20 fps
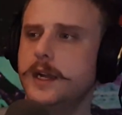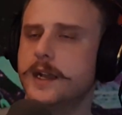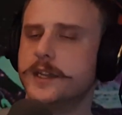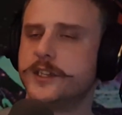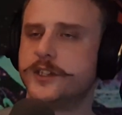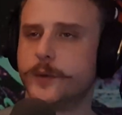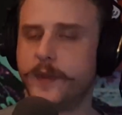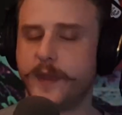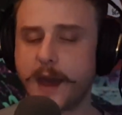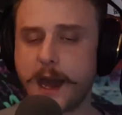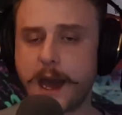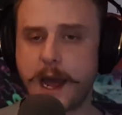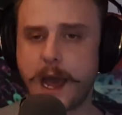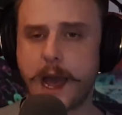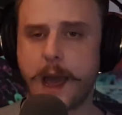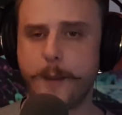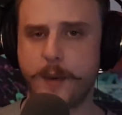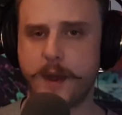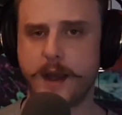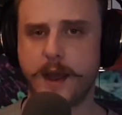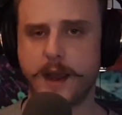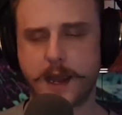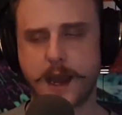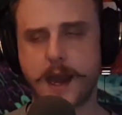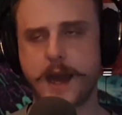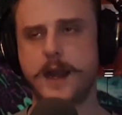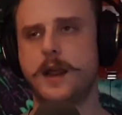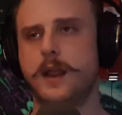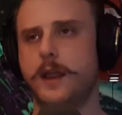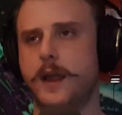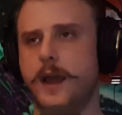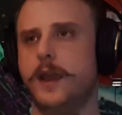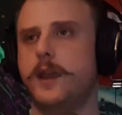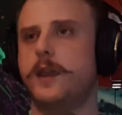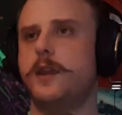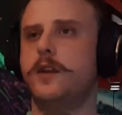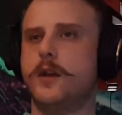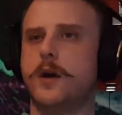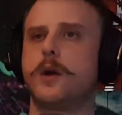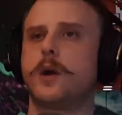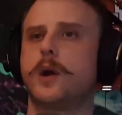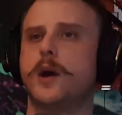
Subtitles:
And so when that happened, I kind of